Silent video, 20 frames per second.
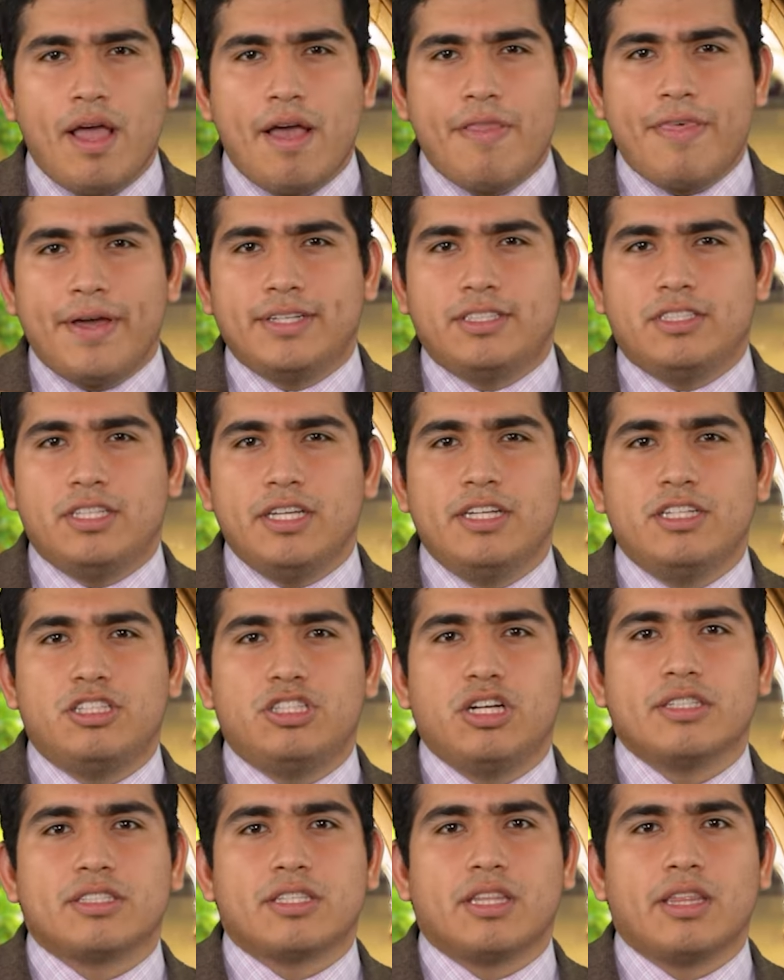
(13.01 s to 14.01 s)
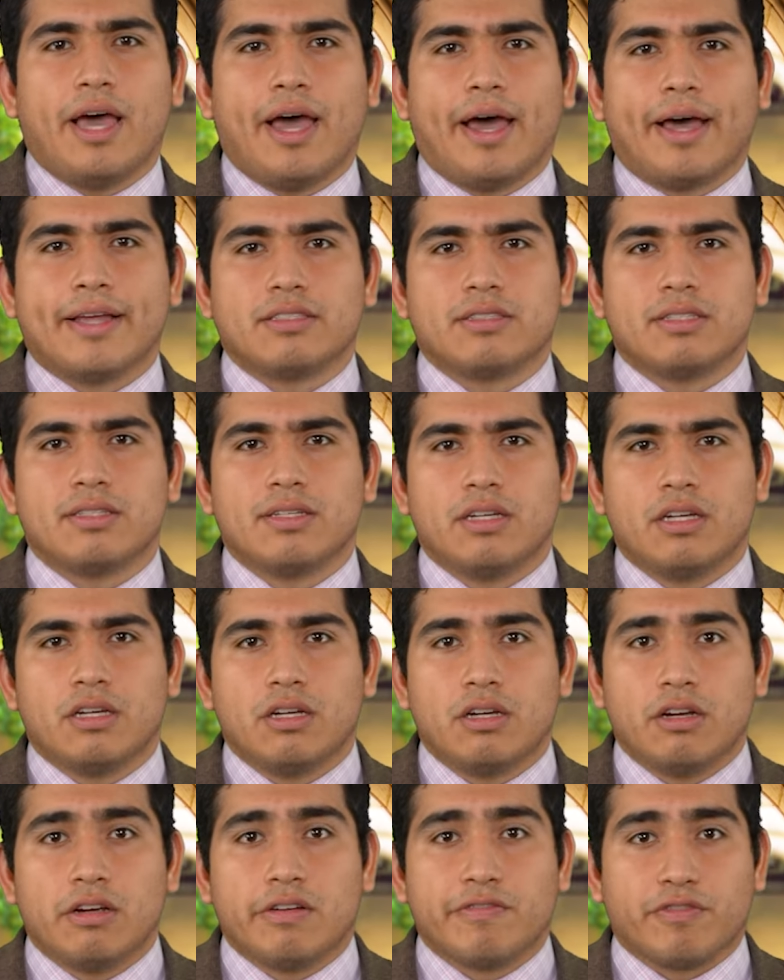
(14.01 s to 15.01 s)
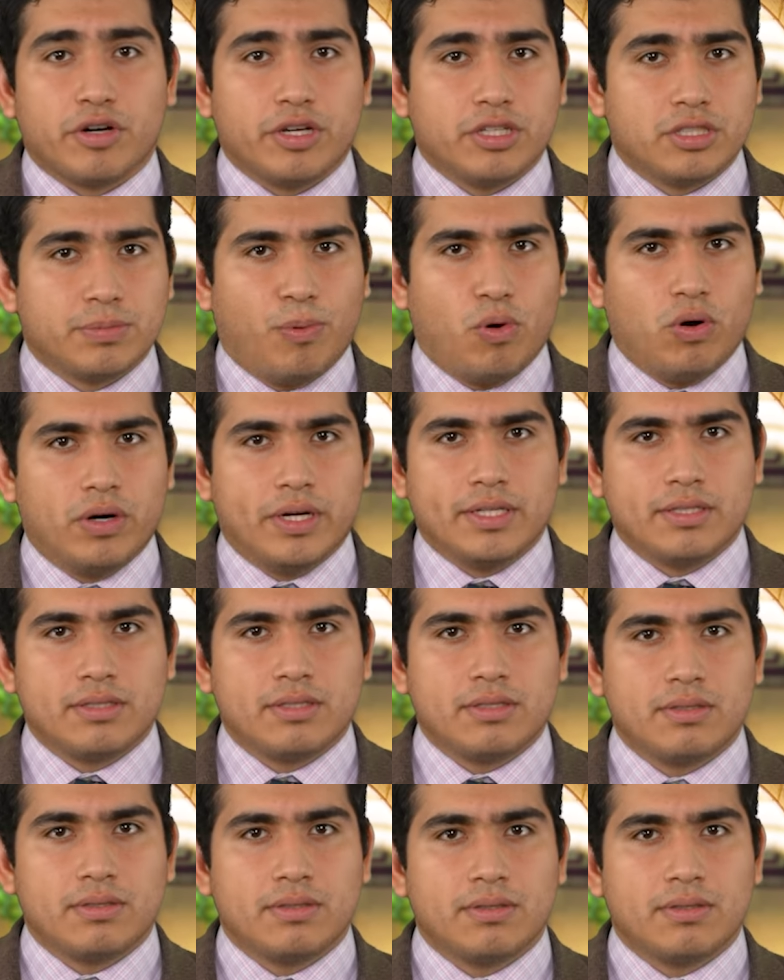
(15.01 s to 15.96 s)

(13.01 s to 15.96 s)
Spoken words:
that did just that for his boys.